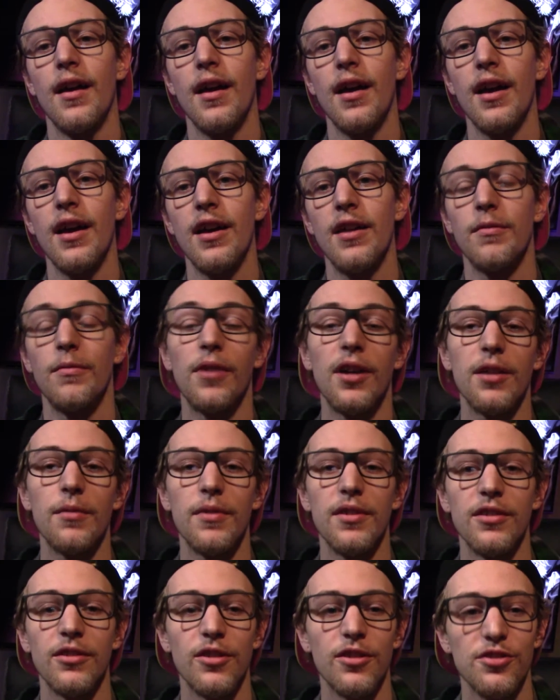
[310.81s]
And well,
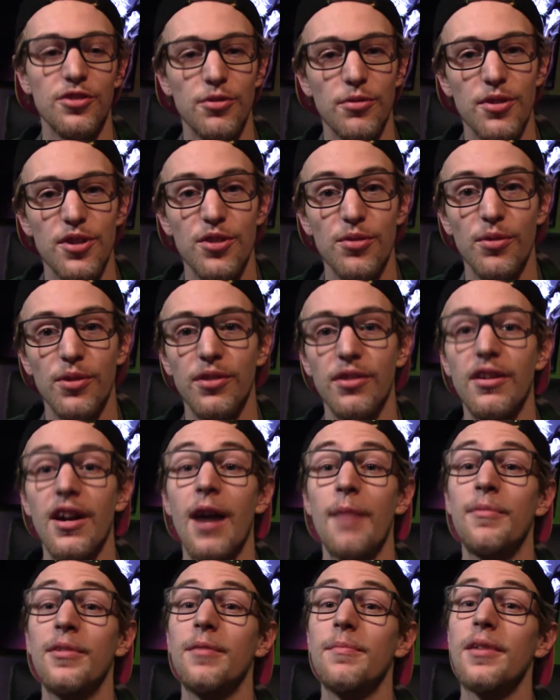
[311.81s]
anyways, long story short, there
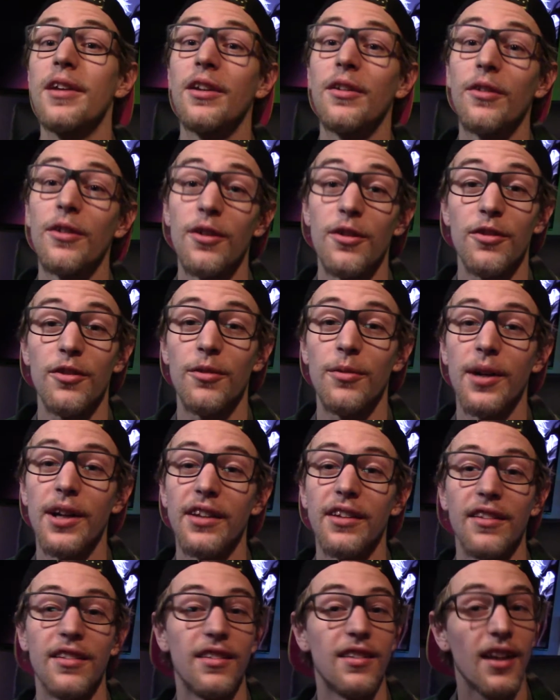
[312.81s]
happened to be an
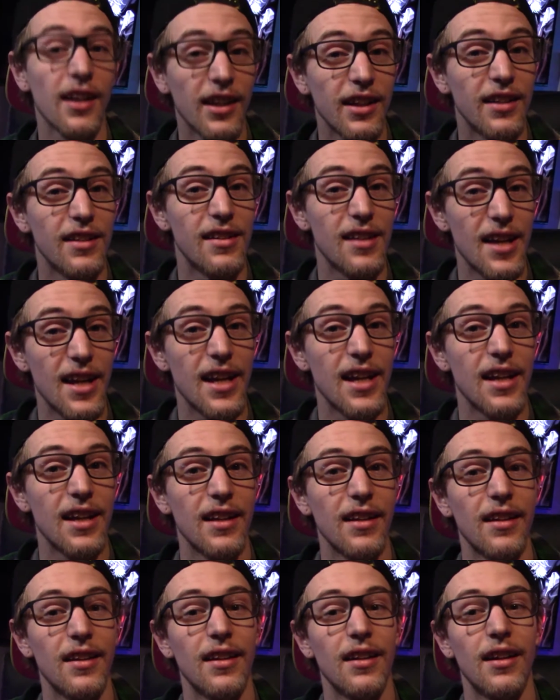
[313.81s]
earthquake the second day.
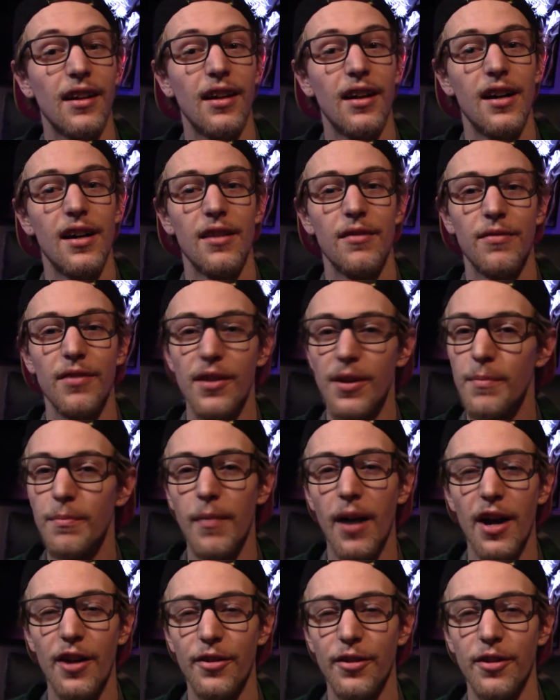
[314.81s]
Very
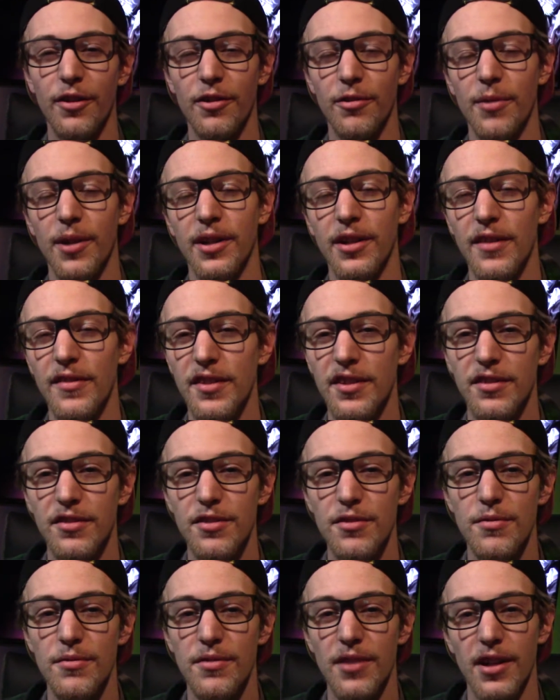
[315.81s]
minor earthquake, nothing
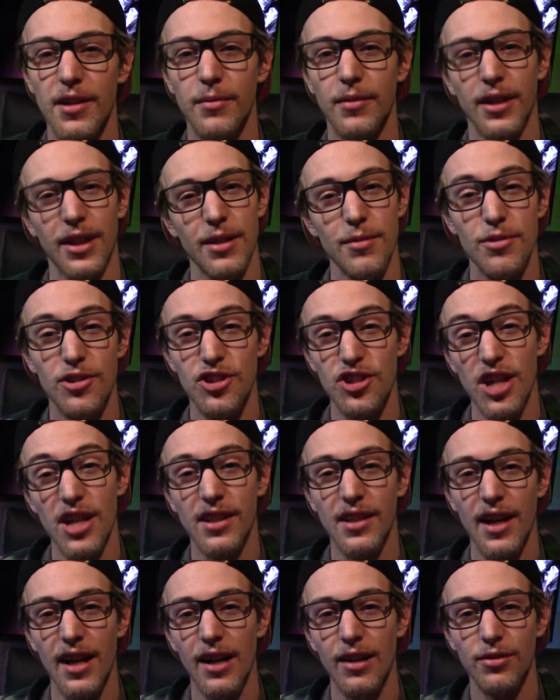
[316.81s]
too terrible. Like it would
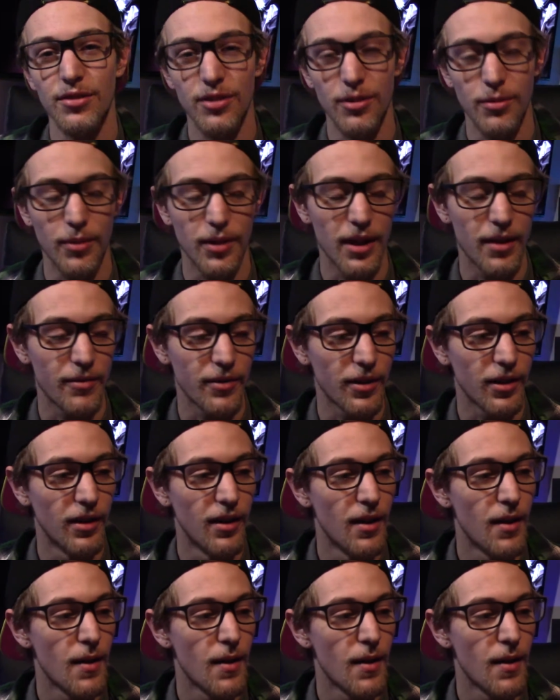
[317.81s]
shake the house or whatever.